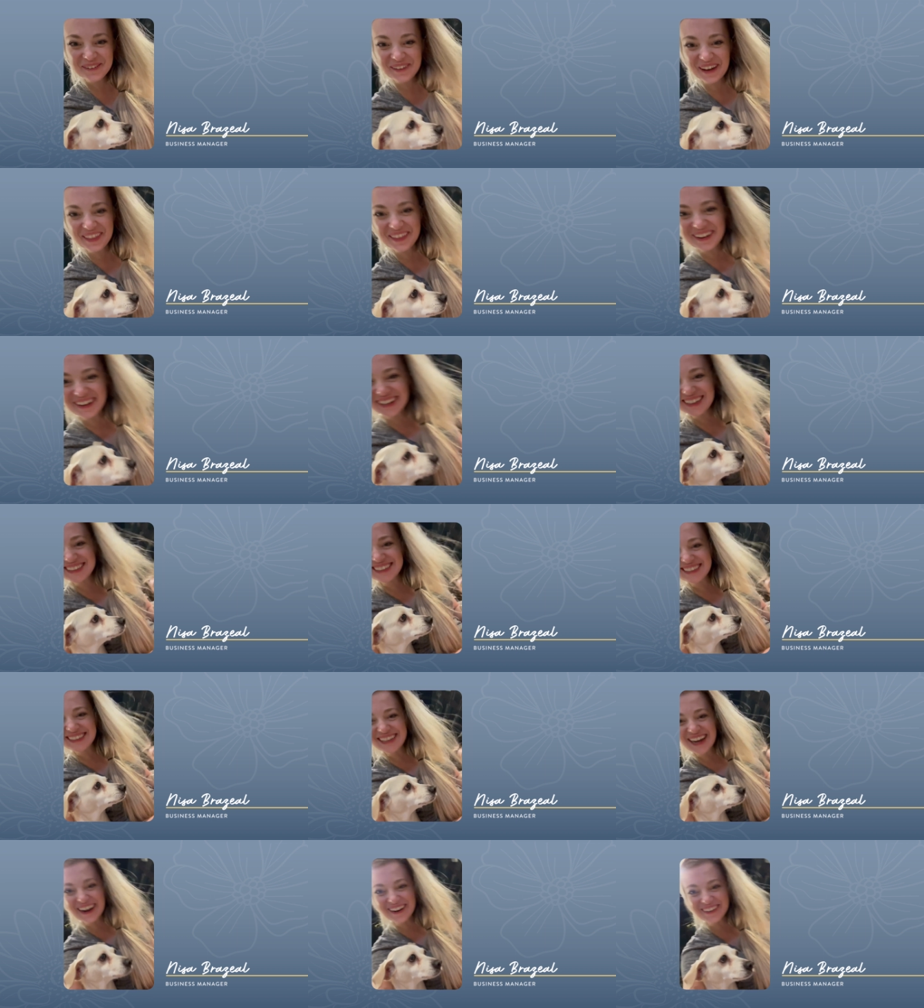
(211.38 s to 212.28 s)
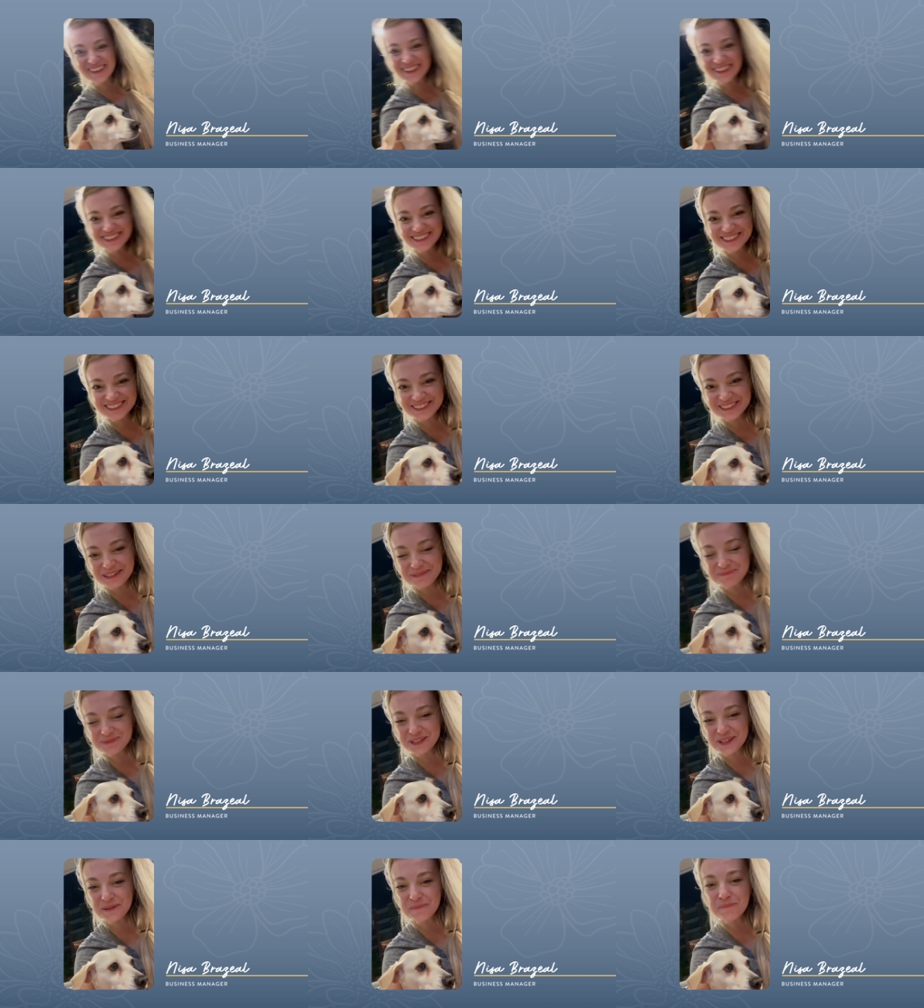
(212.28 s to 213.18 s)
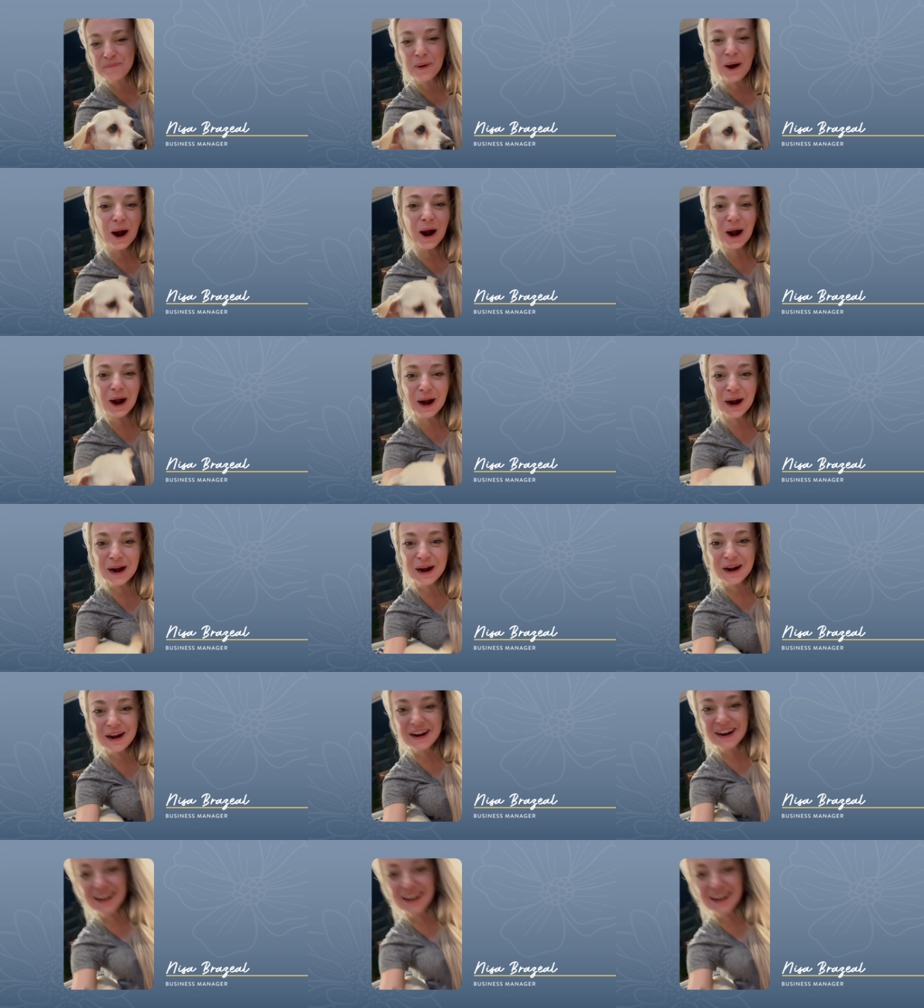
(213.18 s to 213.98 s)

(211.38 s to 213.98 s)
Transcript: Whether it's snuggles, trip to the park,